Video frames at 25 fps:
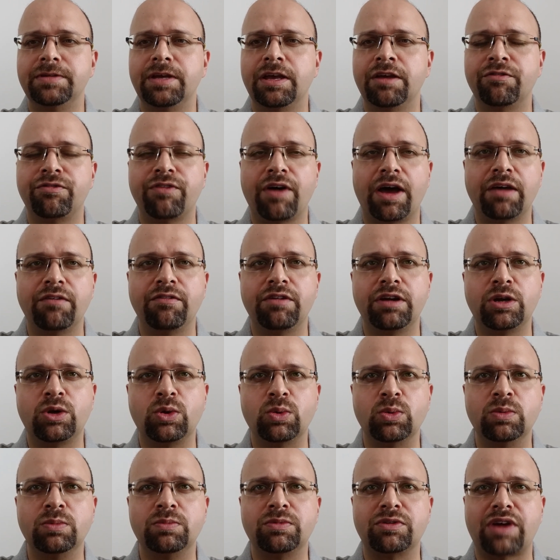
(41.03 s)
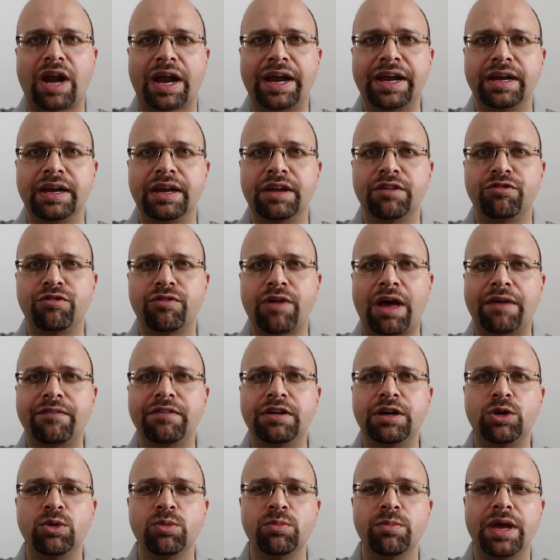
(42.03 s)
If I were
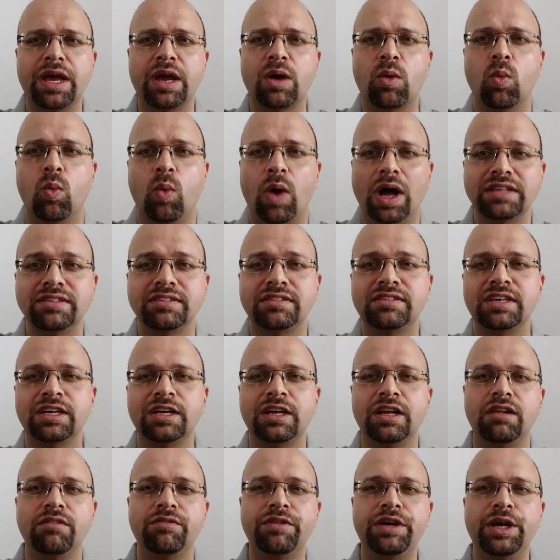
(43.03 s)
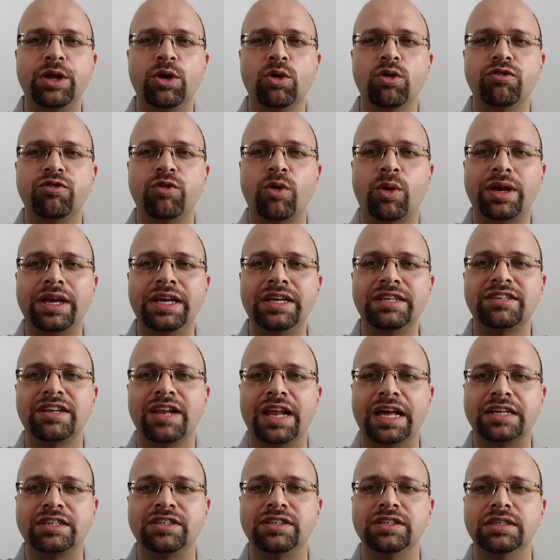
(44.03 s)
to make one single video for each
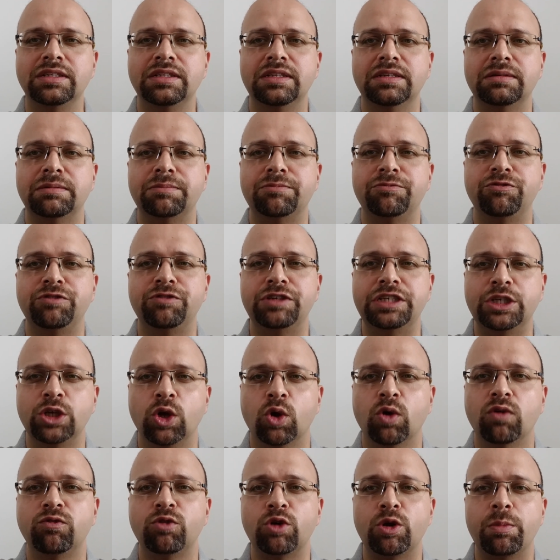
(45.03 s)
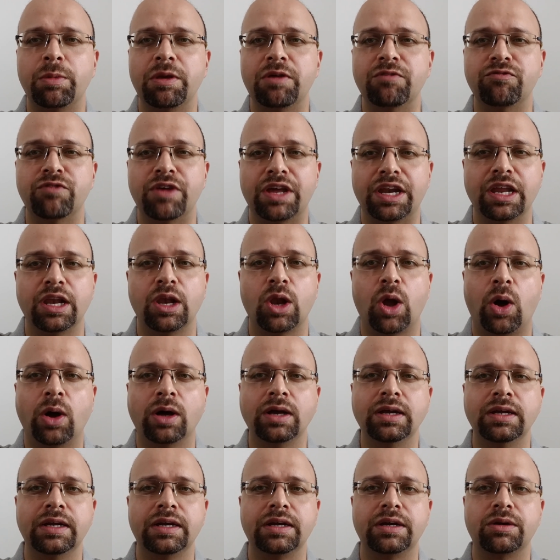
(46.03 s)
lecture, the video would be very
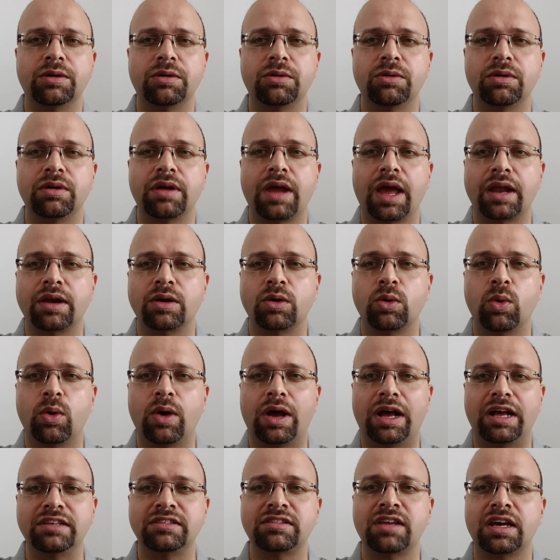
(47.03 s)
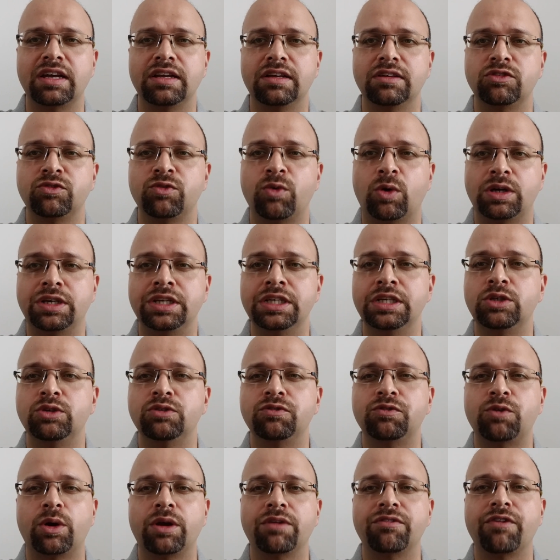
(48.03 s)
long. It can go as high as 40 to
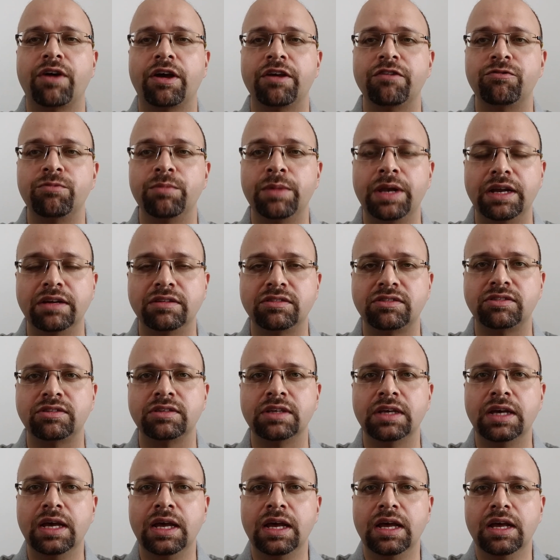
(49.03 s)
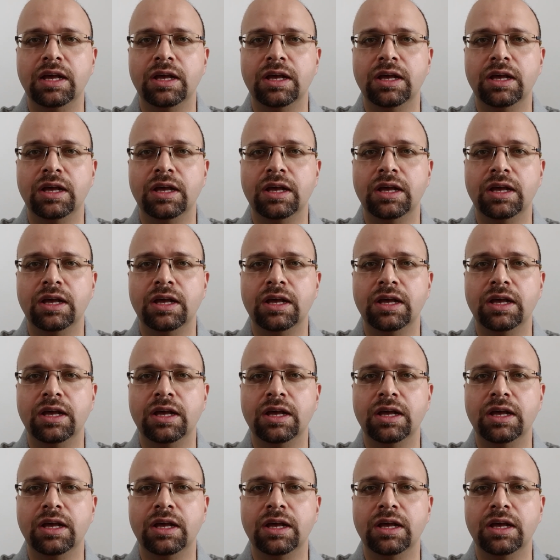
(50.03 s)
45 minutes.